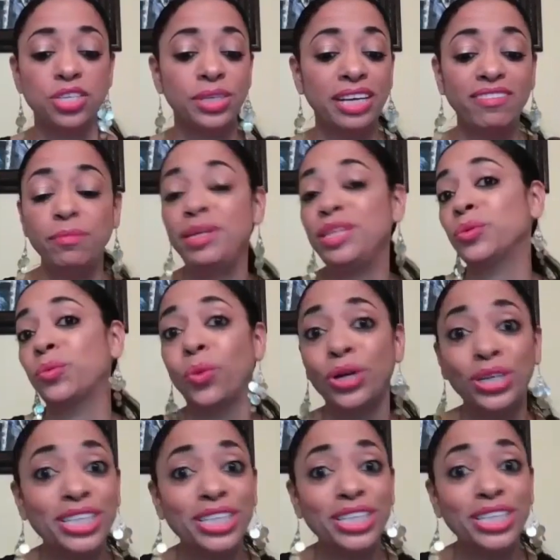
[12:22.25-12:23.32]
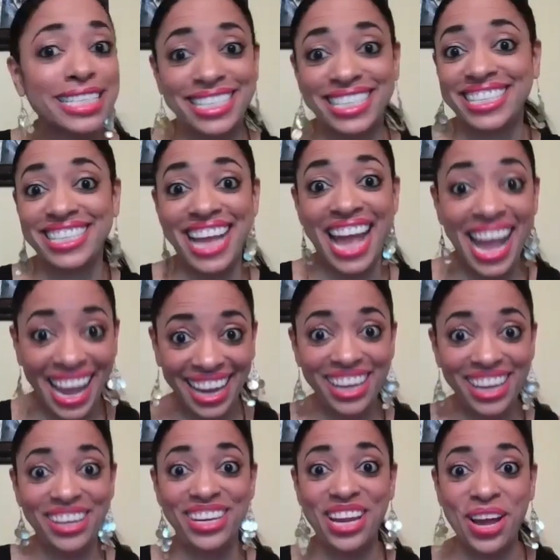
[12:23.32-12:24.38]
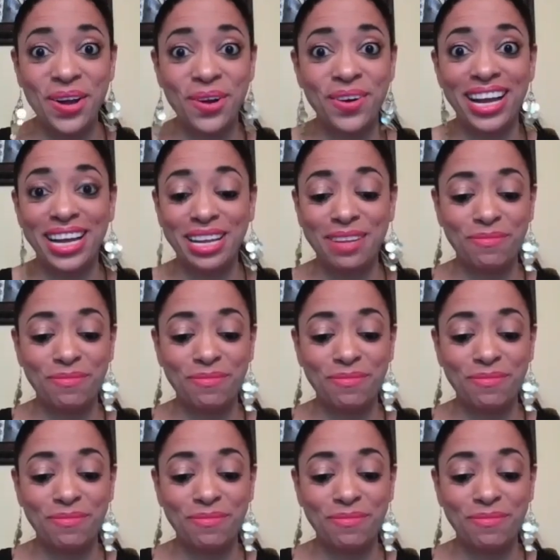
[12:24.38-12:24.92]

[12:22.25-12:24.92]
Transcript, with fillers: You're giving me the words to say, you know.